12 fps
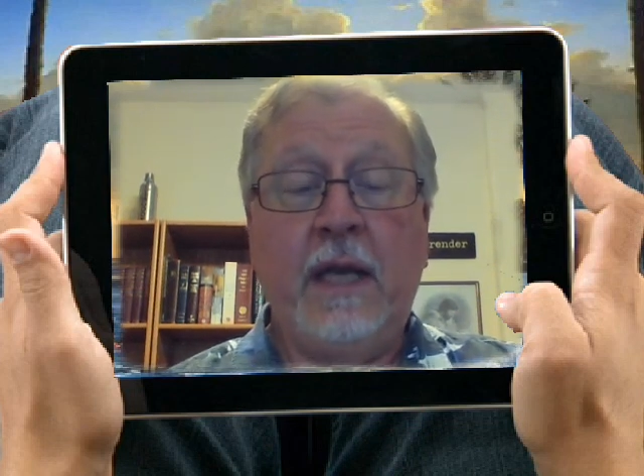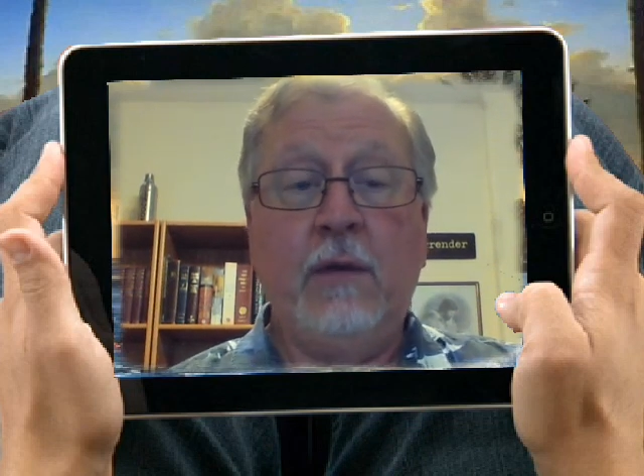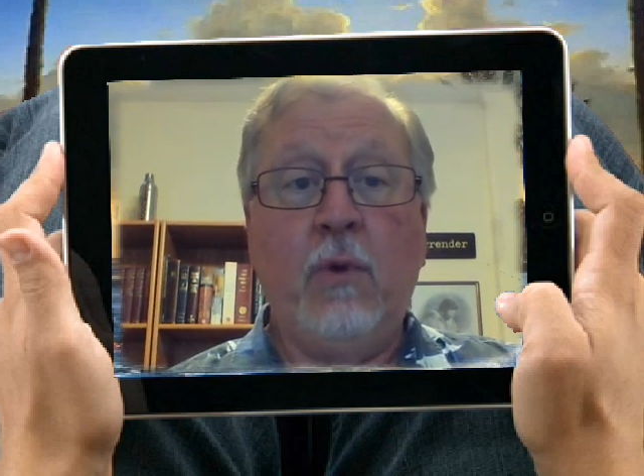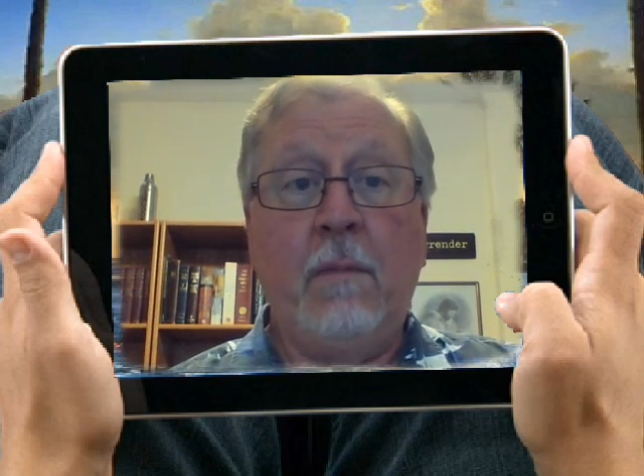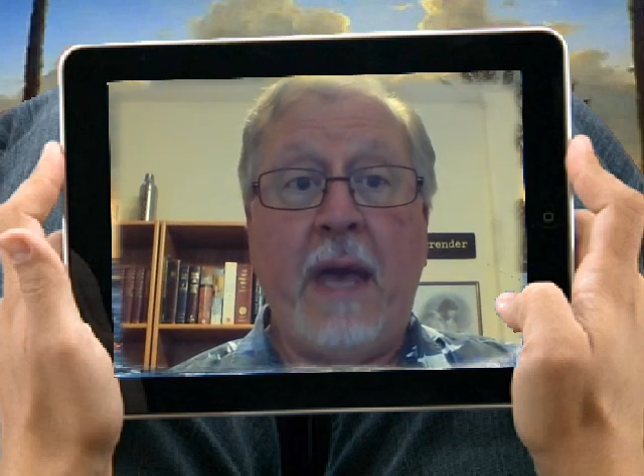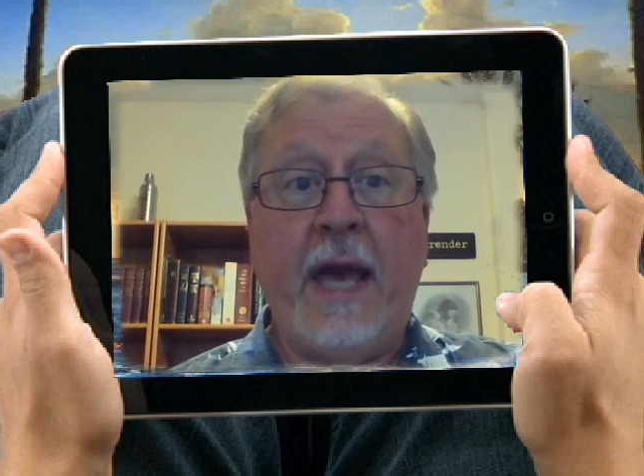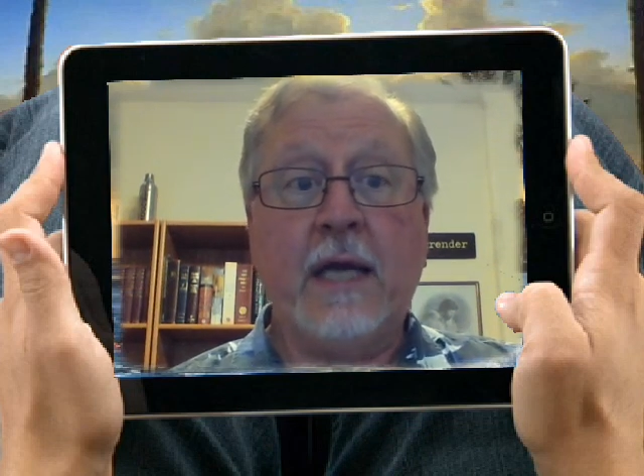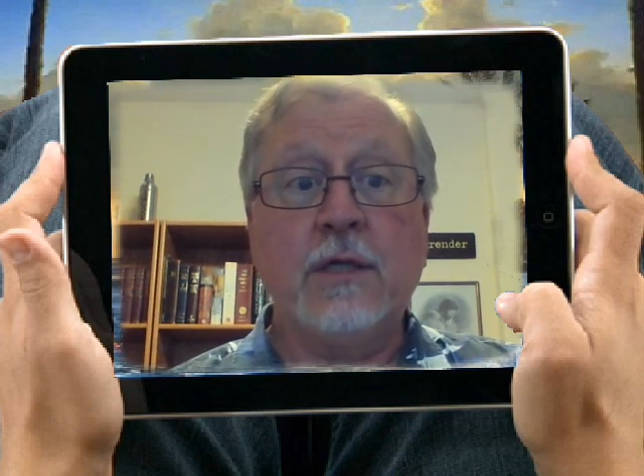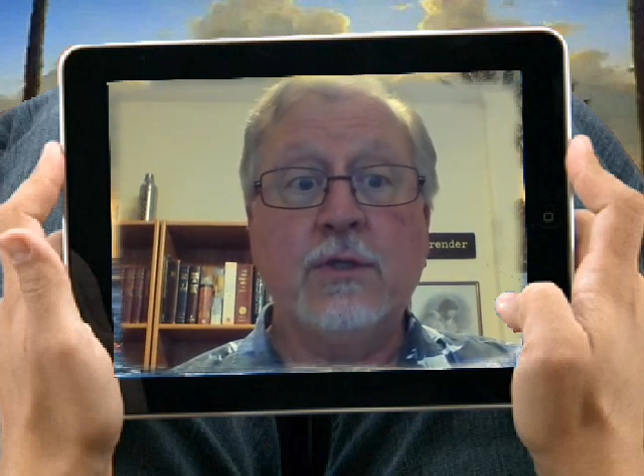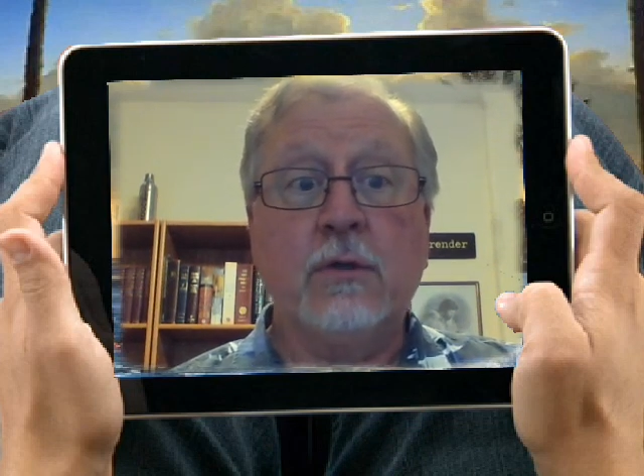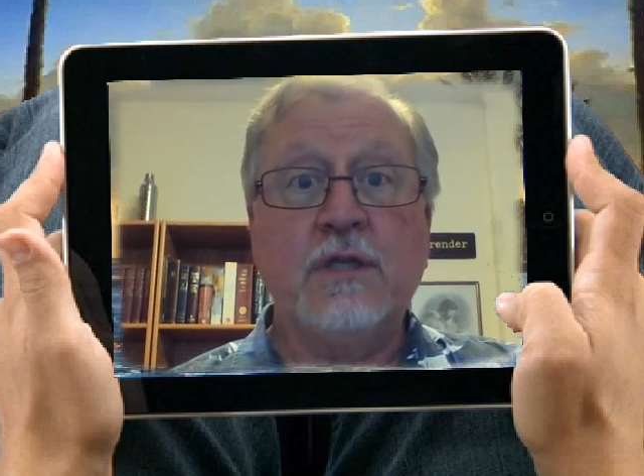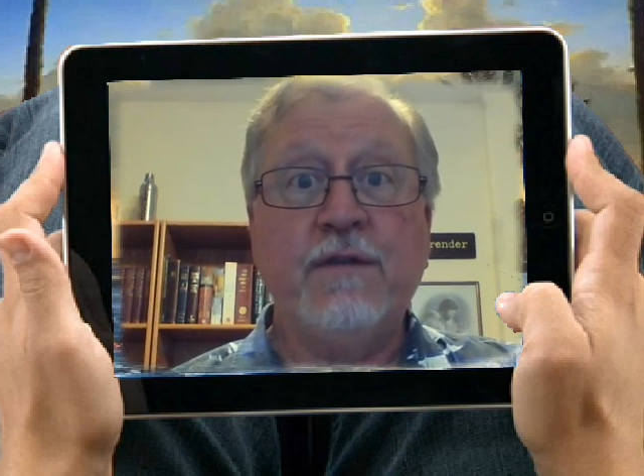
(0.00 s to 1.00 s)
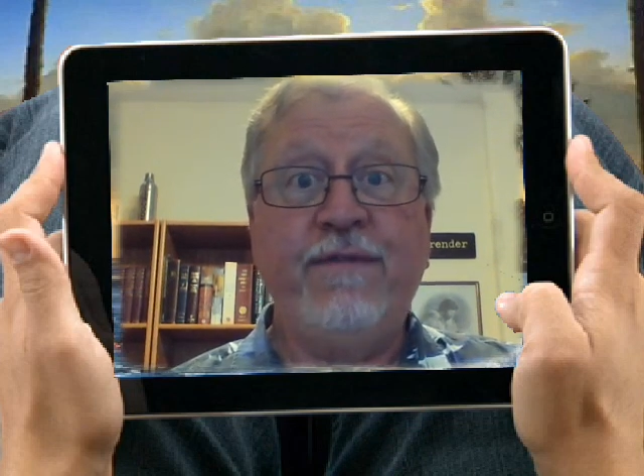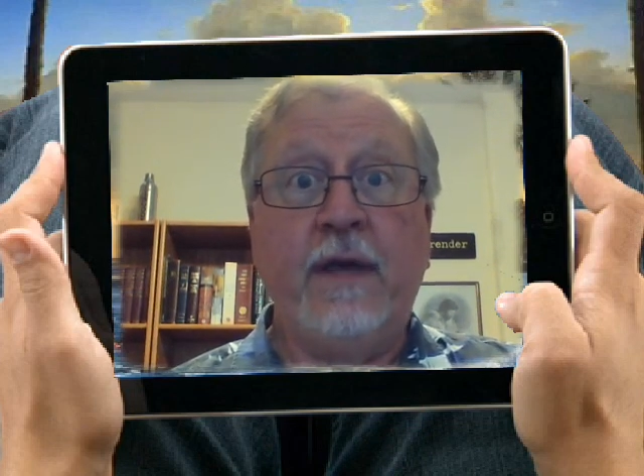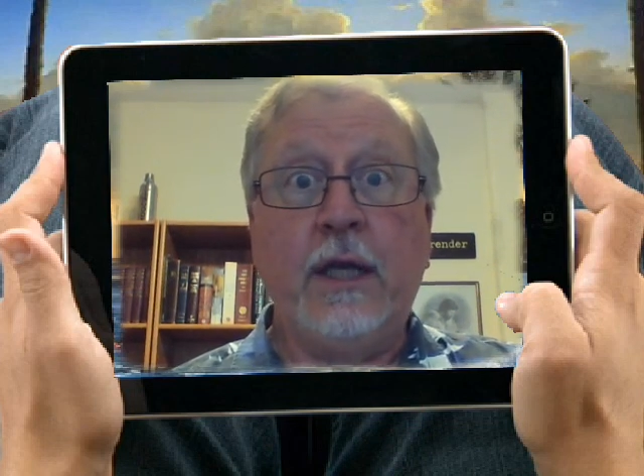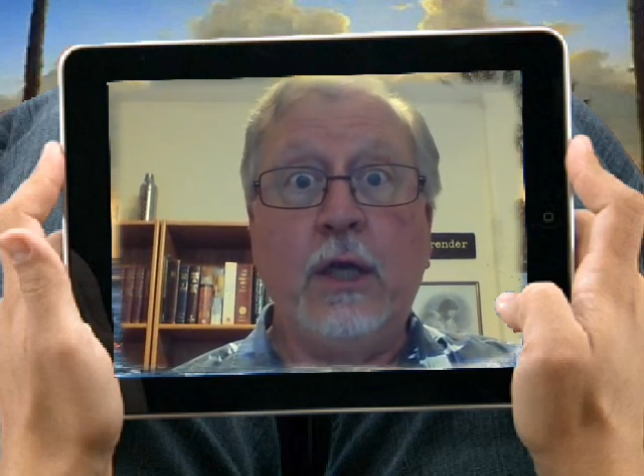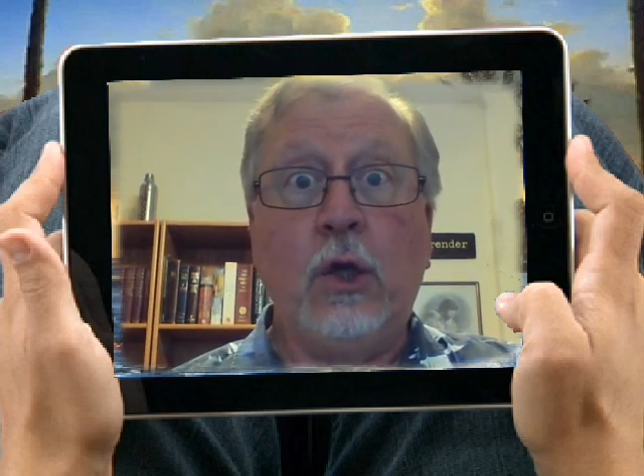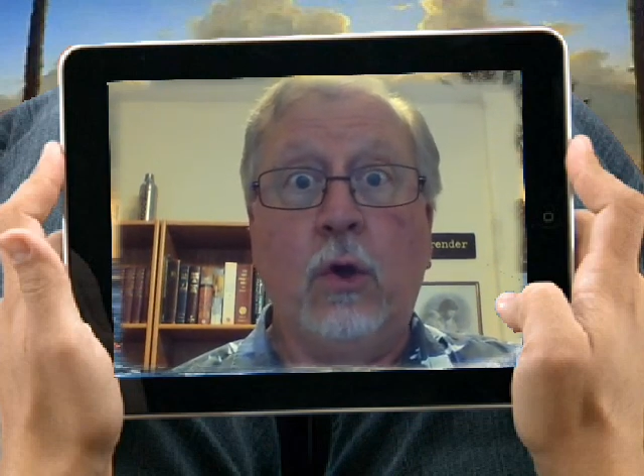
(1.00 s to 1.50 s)
But anyway, we're back in Georgia
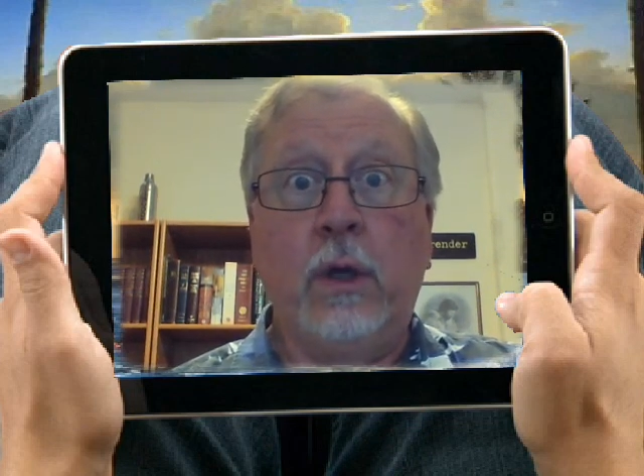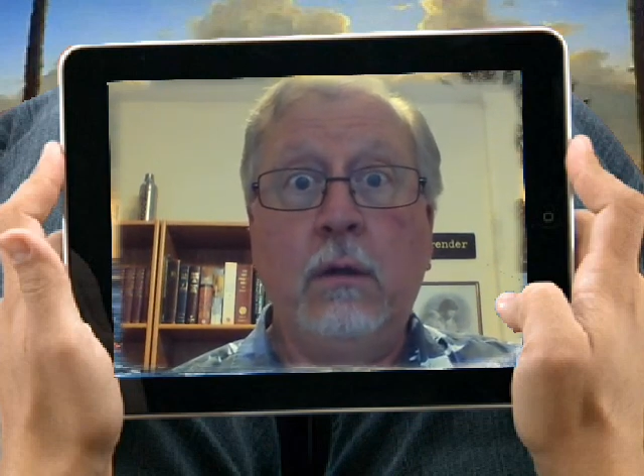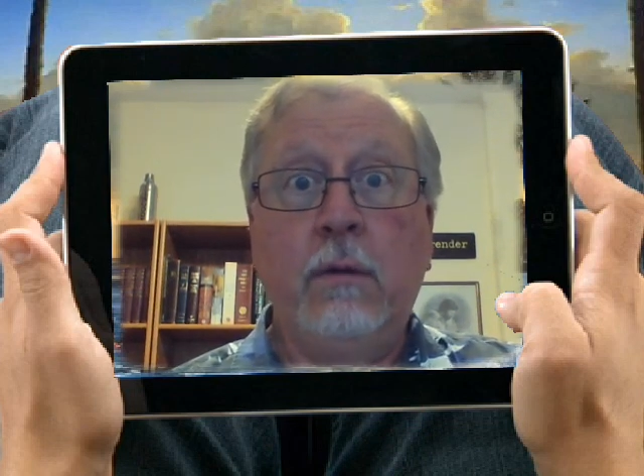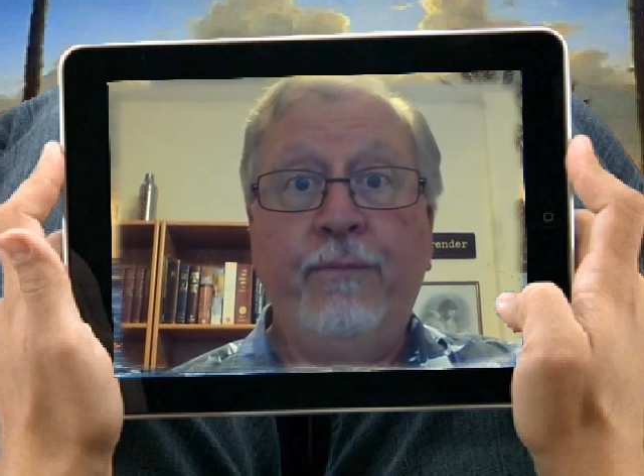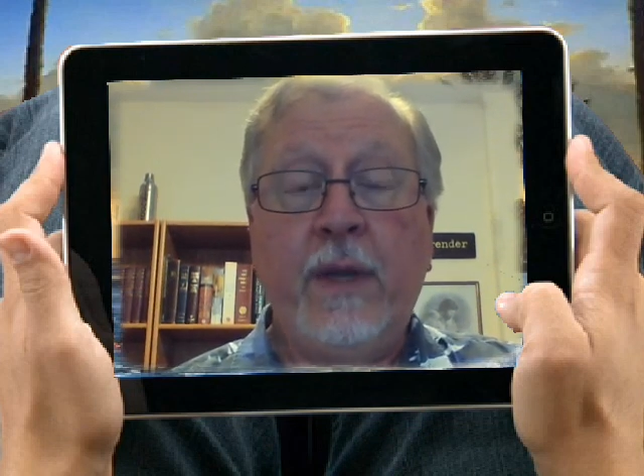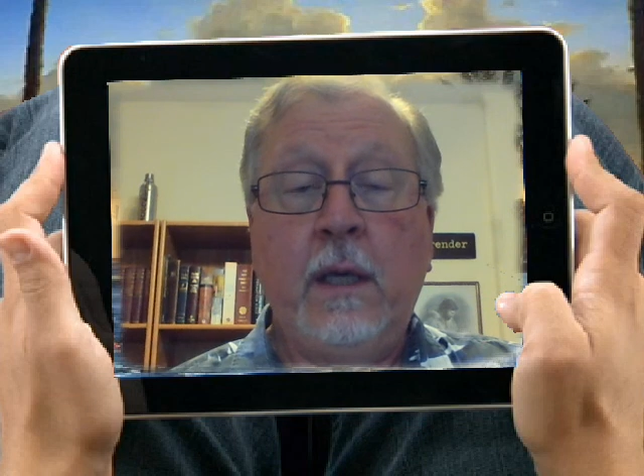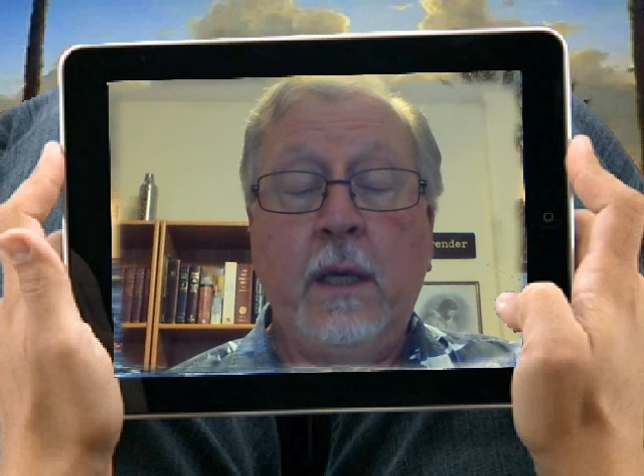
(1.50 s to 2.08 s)
feeling good.